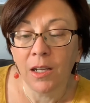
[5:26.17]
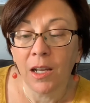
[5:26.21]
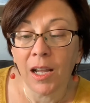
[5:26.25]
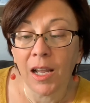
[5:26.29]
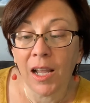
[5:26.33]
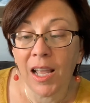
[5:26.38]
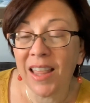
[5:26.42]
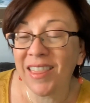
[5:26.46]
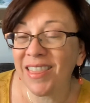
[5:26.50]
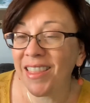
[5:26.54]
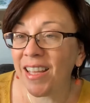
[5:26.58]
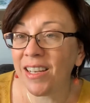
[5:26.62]

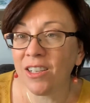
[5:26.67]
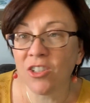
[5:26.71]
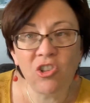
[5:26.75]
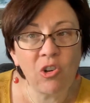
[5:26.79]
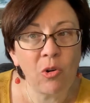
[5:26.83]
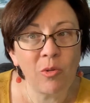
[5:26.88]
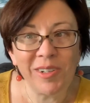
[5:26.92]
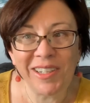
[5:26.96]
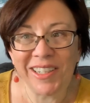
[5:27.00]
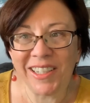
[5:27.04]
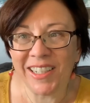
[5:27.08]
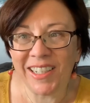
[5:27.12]
And then
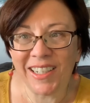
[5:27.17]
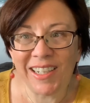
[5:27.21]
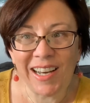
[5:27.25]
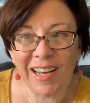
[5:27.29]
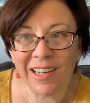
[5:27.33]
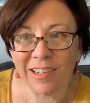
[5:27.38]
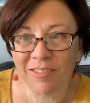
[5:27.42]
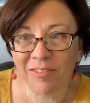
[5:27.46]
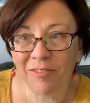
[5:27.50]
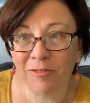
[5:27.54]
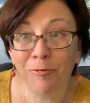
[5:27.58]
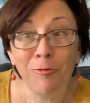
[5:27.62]
don't eat it
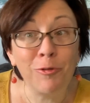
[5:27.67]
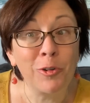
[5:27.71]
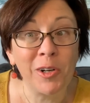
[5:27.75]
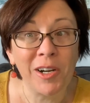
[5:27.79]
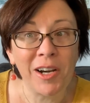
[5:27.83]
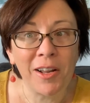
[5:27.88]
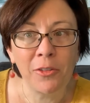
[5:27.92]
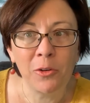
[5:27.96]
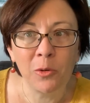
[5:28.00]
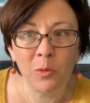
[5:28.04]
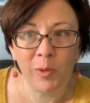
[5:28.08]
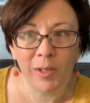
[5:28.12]
for
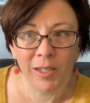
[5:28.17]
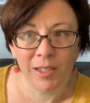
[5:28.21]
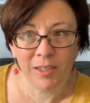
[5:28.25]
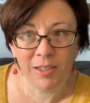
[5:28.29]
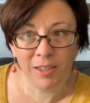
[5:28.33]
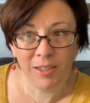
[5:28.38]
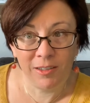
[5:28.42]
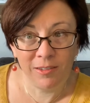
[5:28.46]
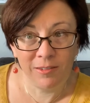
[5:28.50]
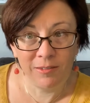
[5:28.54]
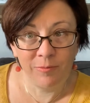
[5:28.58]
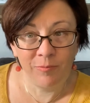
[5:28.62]
another week.
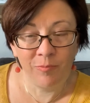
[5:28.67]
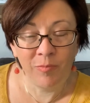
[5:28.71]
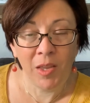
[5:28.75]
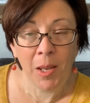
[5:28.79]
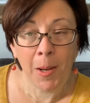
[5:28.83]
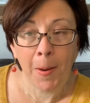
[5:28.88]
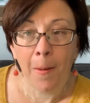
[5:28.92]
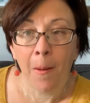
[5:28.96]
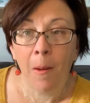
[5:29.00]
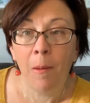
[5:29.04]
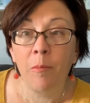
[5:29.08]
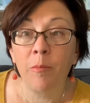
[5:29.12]

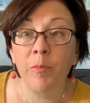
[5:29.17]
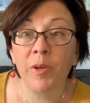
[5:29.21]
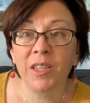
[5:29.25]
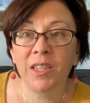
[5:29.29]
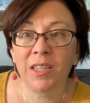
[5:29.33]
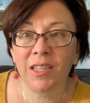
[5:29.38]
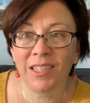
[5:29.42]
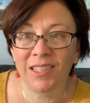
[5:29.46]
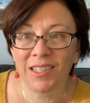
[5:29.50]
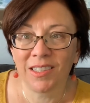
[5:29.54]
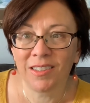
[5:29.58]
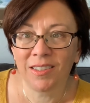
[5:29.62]
But
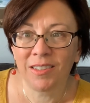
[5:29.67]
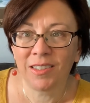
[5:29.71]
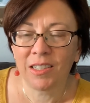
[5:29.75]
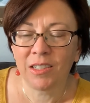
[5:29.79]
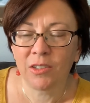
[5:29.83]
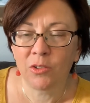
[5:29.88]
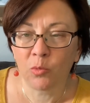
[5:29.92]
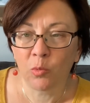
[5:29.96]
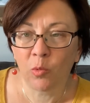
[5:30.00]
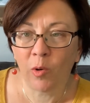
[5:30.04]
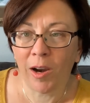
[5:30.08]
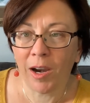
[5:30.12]
this is
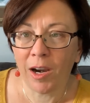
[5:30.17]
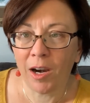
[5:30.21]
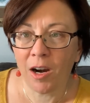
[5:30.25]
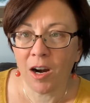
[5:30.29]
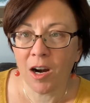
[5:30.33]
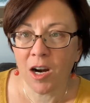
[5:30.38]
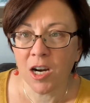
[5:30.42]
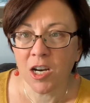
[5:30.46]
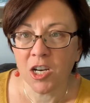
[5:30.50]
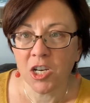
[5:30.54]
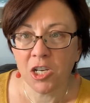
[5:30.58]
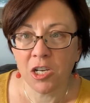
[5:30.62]
where
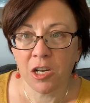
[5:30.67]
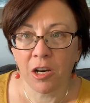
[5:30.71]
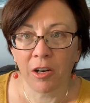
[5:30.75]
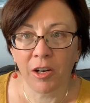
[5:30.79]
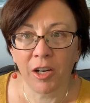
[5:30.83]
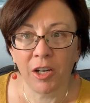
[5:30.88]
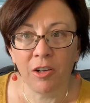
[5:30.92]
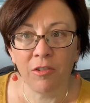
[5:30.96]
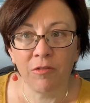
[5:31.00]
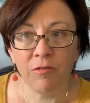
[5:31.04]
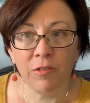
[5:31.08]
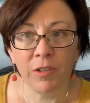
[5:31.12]
you're
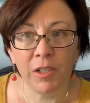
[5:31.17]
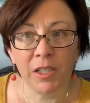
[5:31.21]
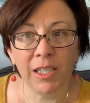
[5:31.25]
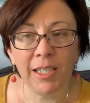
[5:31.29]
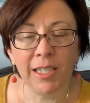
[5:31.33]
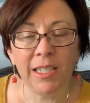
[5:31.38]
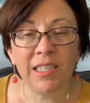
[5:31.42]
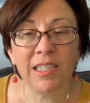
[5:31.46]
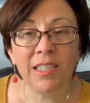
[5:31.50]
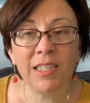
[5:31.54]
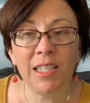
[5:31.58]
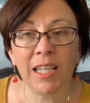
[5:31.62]
gonna really
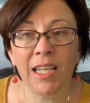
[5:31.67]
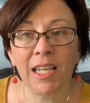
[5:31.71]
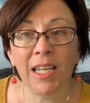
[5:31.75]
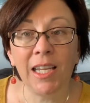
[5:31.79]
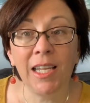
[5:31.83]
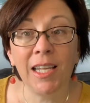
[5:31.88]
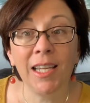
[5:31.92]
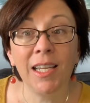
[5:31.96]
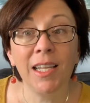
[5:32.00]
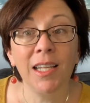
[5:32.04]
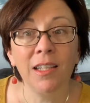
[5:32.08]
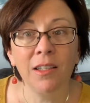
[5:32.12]
see
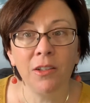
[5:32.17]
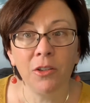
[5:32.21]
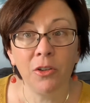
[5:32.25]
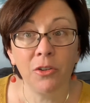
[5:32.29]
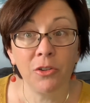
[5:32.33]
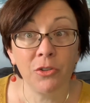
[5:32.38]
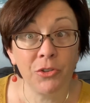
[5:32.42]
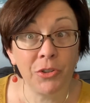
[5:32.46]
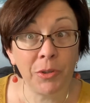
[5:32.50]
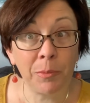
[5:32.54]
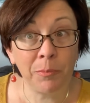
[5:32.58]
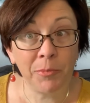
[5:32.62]
your
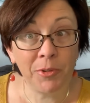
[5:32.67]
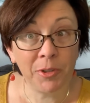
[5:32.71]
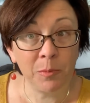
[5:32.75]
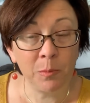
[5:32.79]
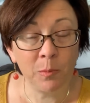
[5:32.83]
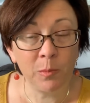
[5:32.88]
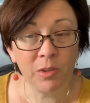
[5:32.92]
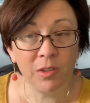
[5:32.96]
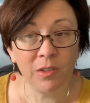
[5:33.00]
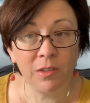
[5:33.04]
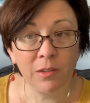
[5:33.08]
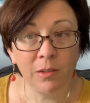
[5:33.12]

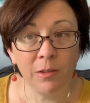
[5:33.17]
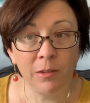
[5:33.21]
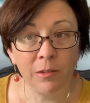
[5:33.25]
symptoms.